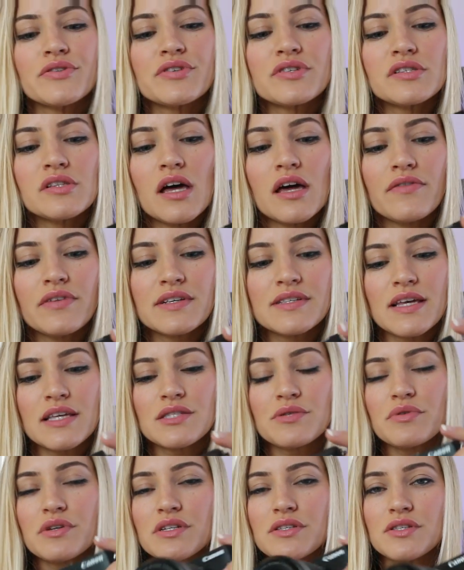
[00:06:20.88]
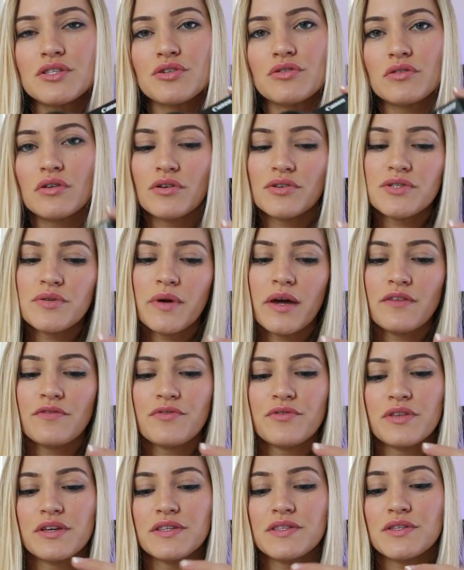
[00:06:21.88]
So there's a lot of accessories that you can also get
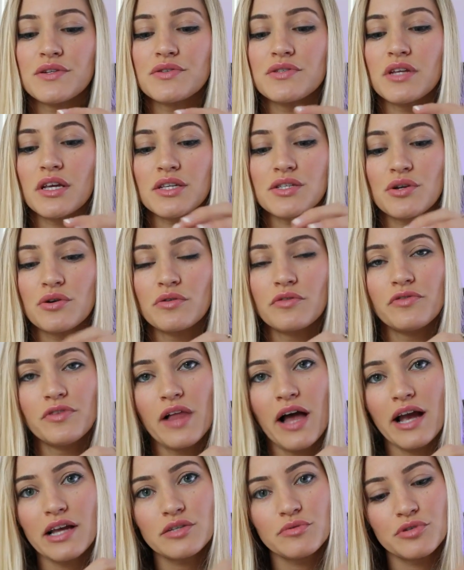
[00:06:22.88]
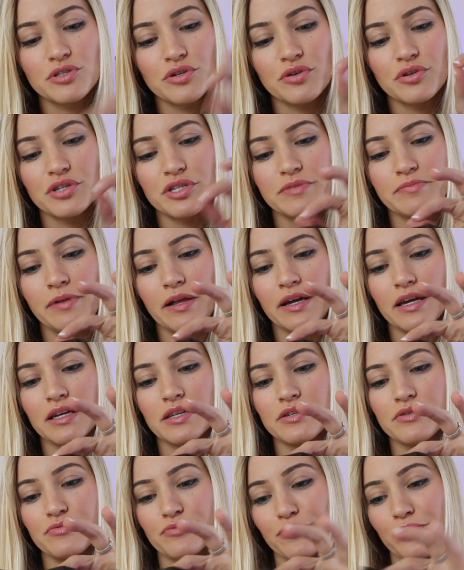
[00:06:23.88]
for this. There's an external flash, which you can just plug
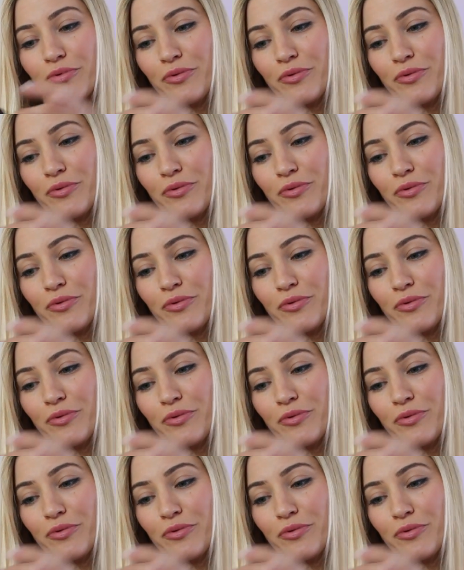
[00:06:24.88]
in